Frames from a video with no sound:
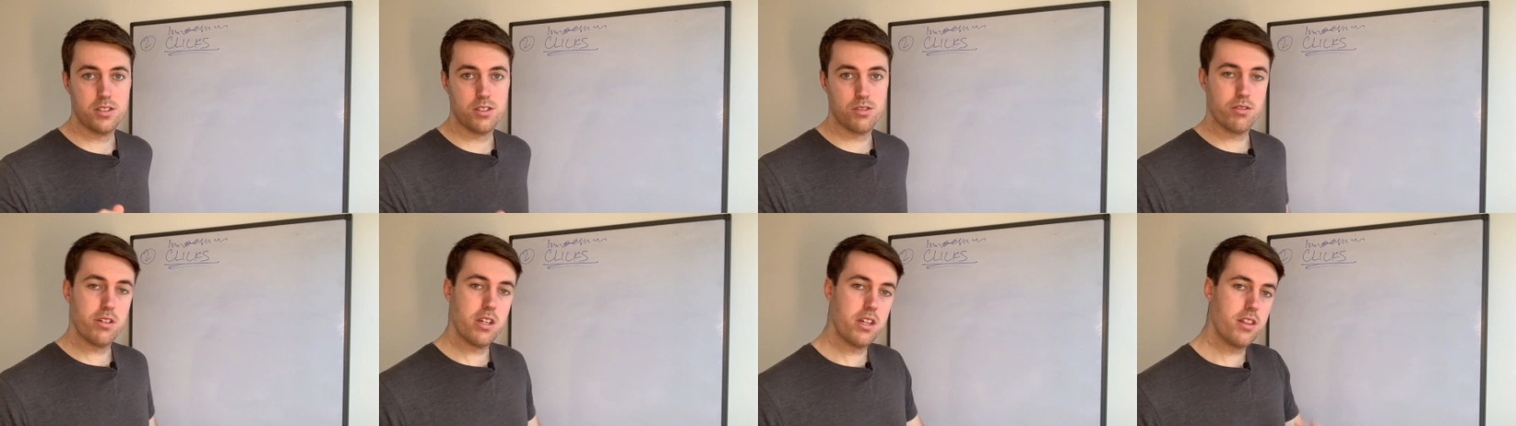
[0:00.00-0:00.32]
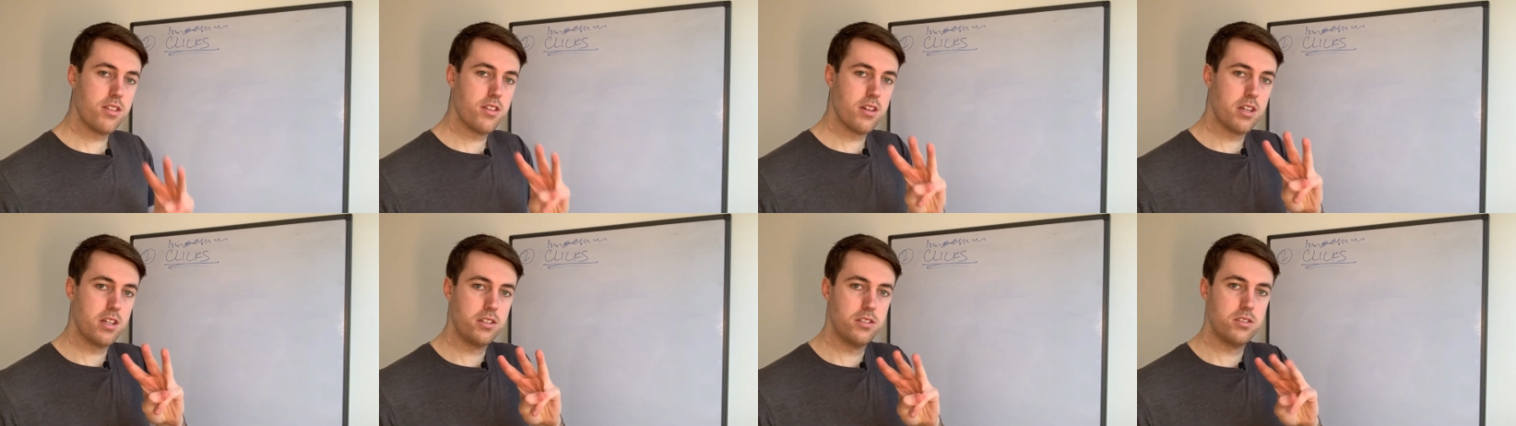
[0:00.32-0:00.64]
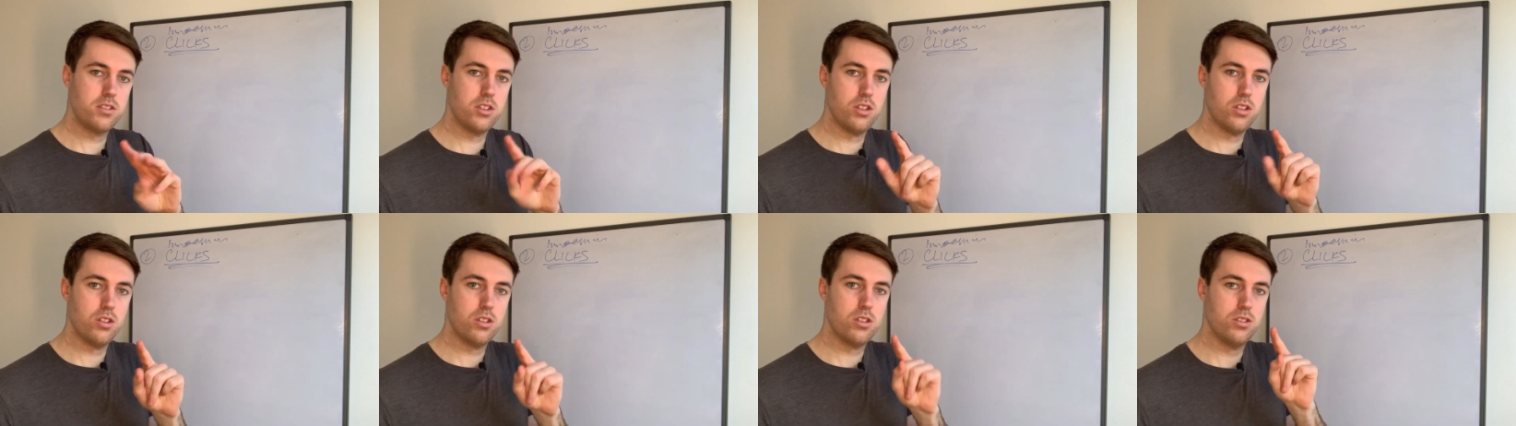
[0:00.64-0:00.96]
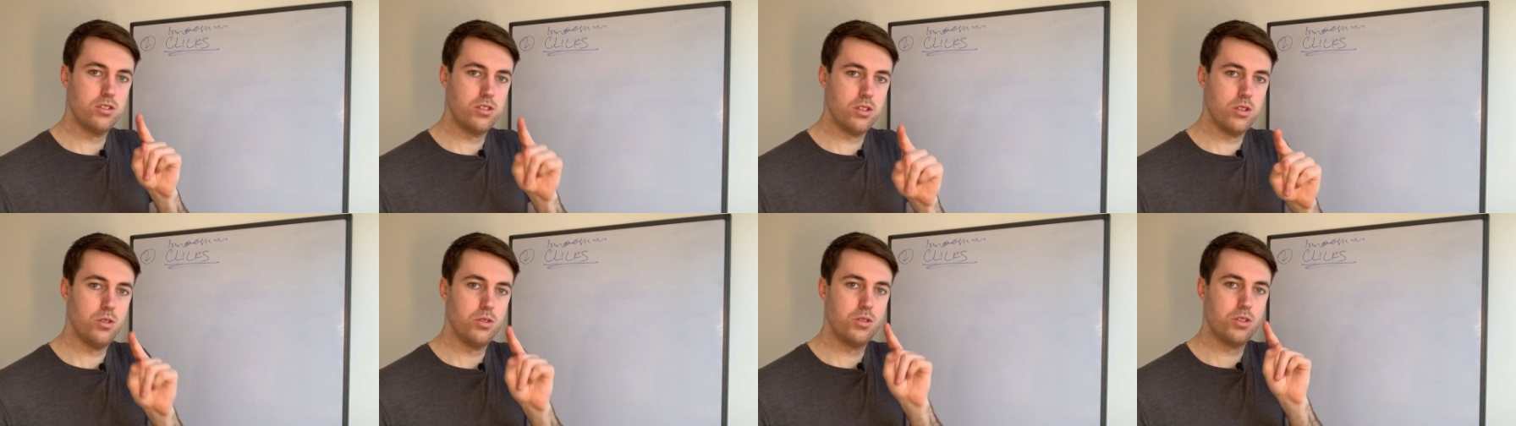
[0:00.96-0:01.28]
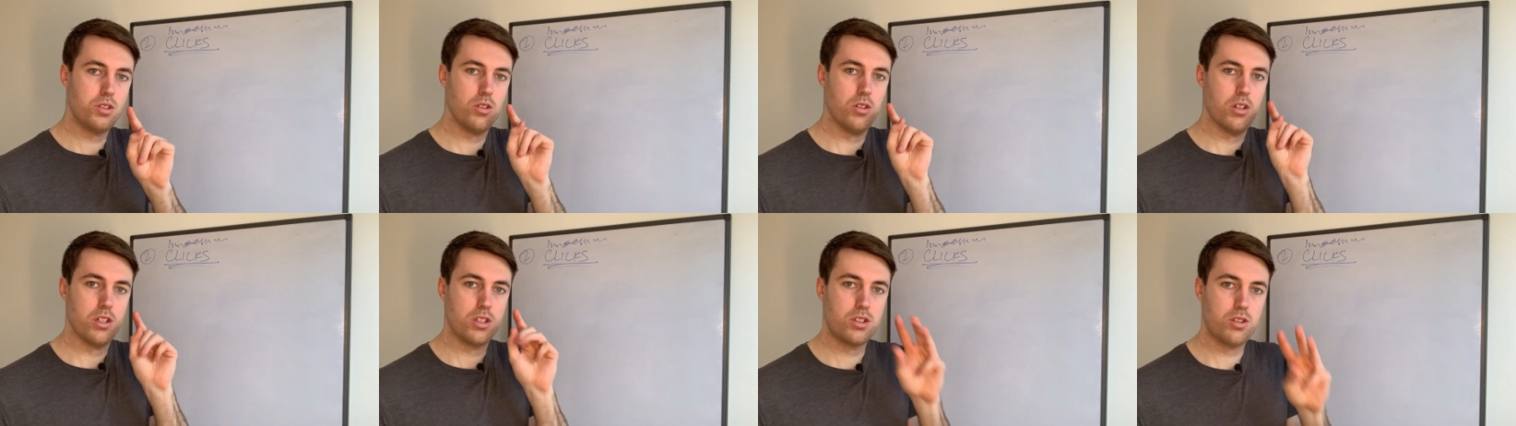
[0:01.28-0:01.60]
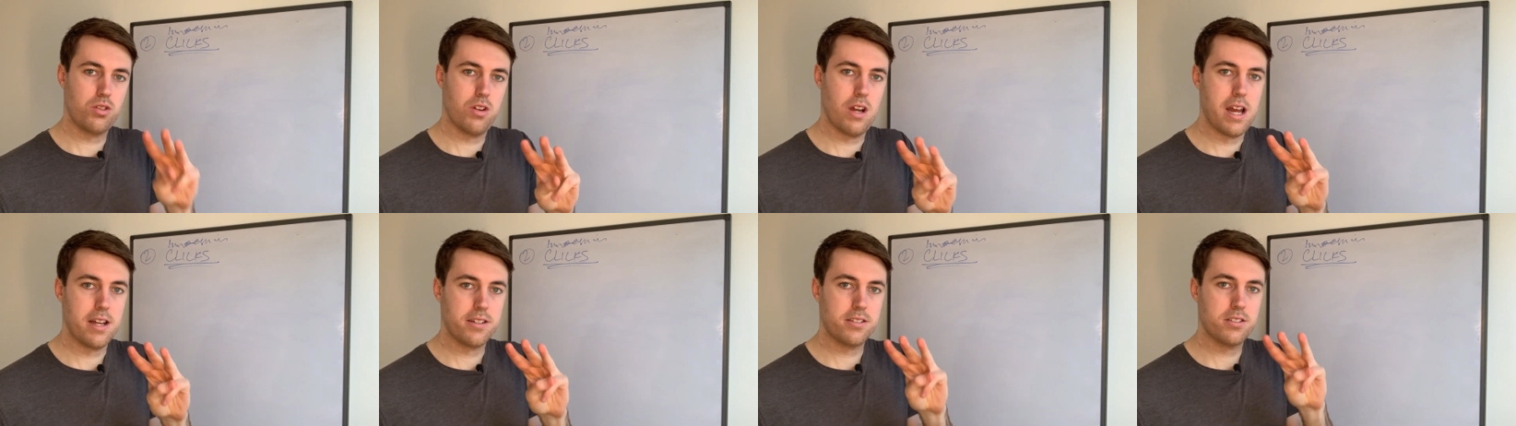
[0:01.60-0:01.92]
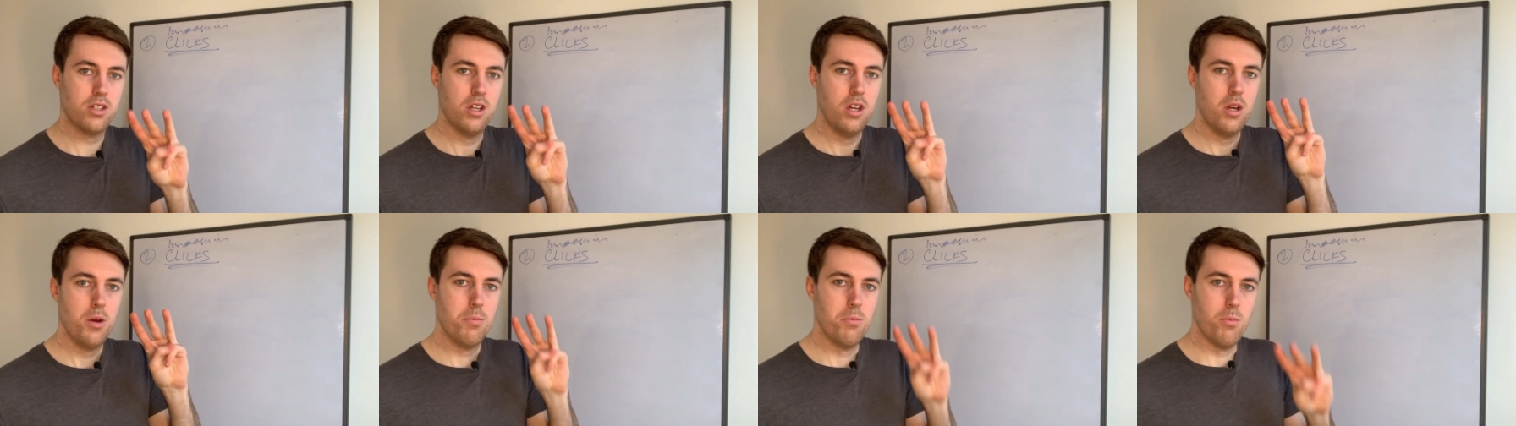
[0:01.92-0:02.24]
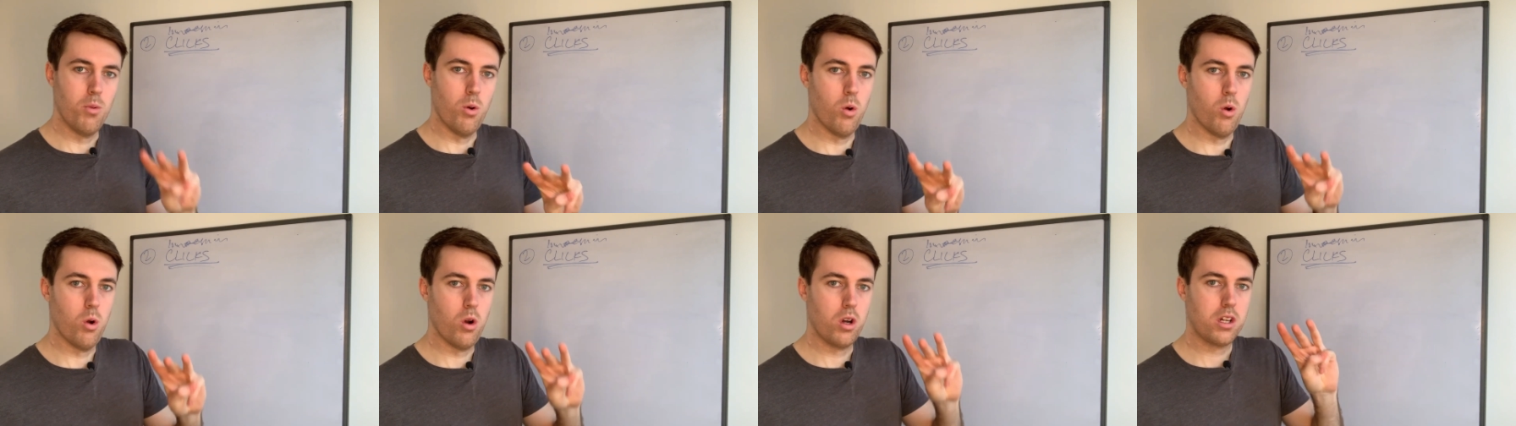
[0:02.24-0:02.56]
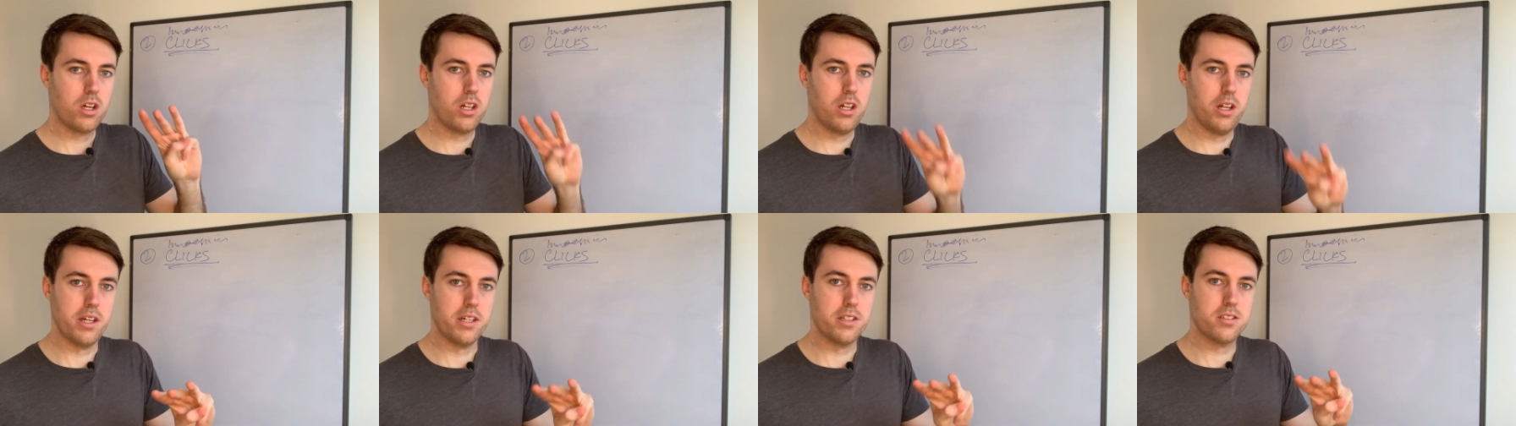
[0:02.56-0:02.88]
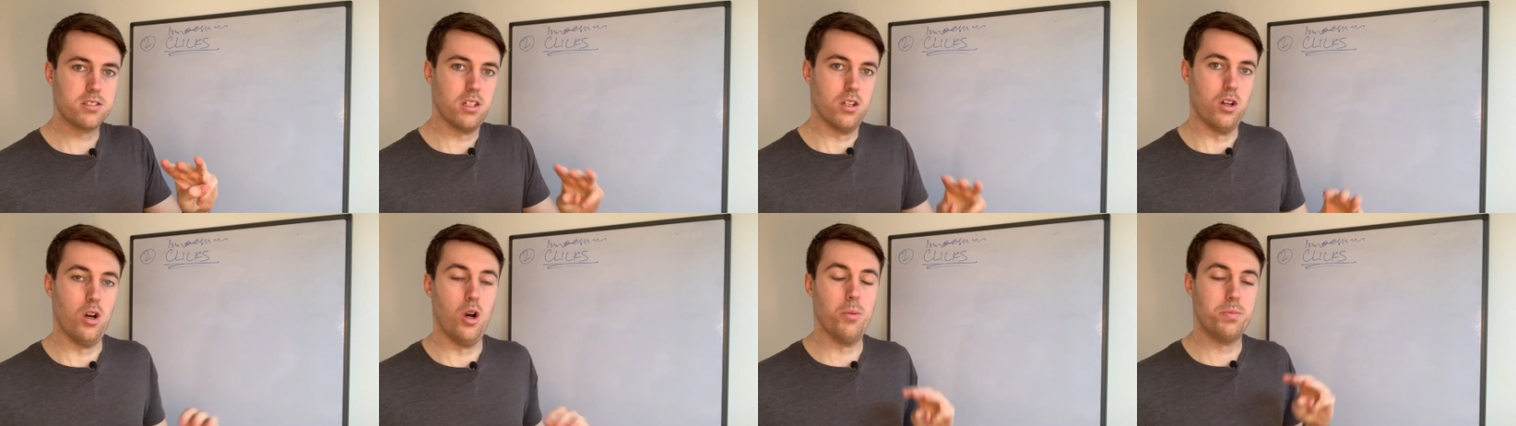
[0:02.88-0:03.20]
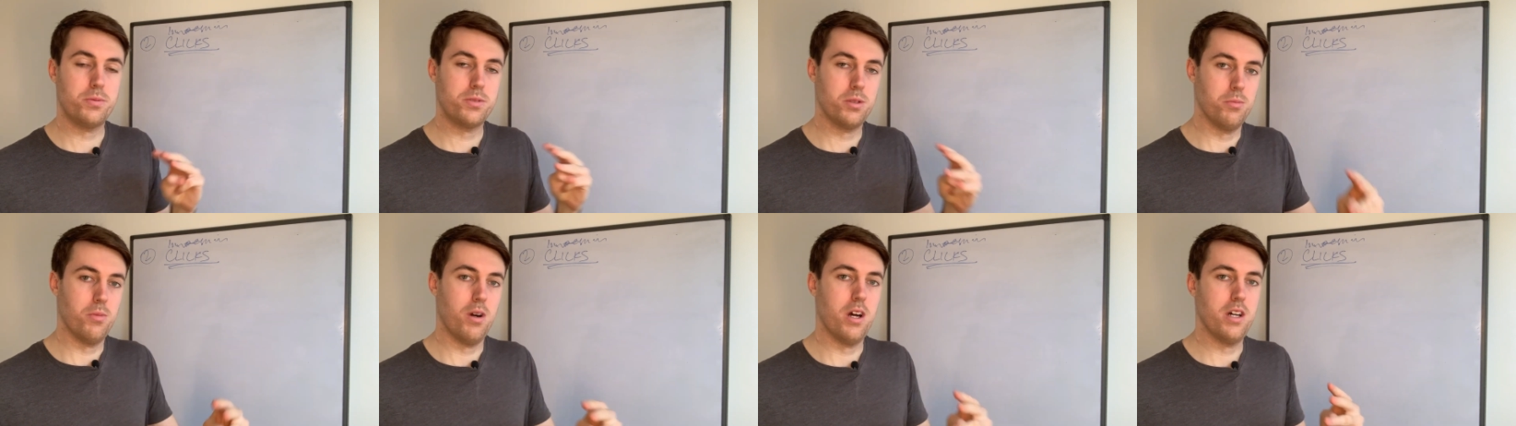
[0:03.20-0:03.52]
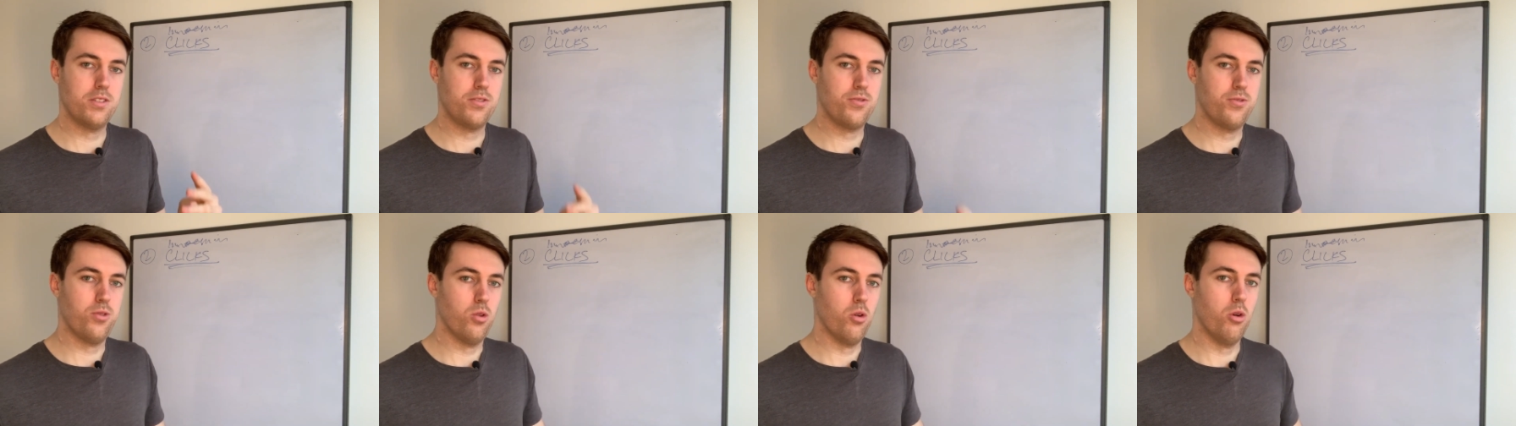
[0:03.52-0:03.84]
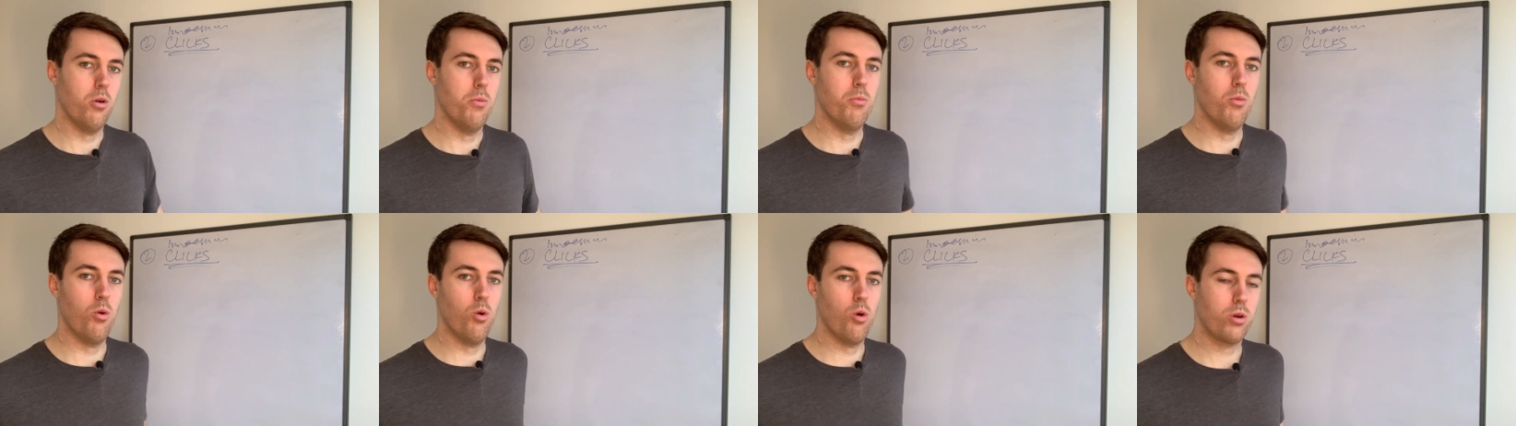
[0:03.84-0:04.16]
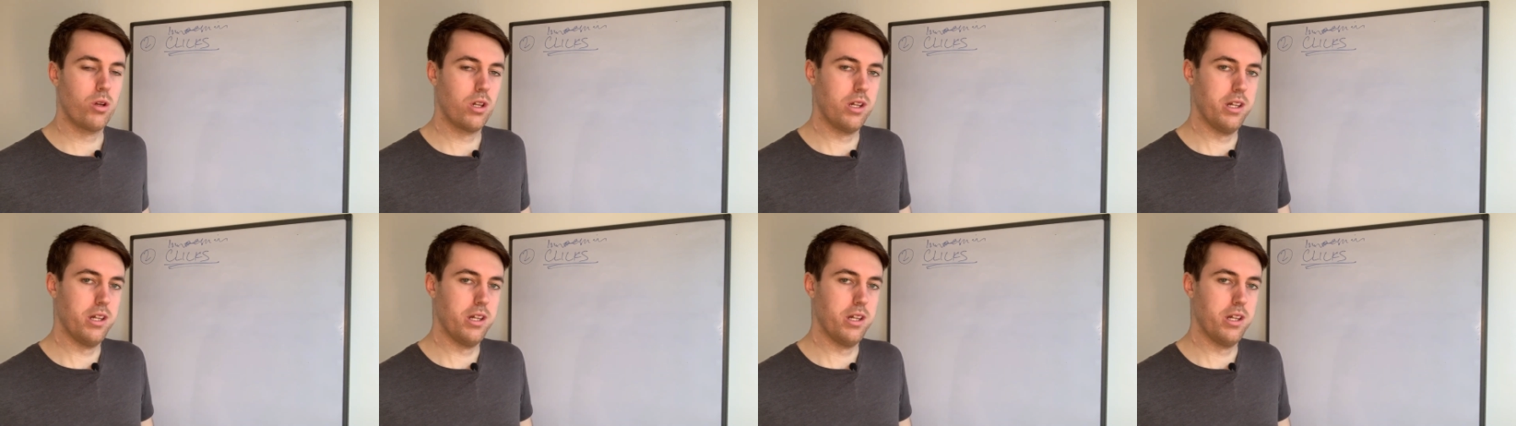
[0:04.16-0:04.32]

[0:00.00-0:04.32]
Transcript: three things you can do to attract more clicks and optimize for more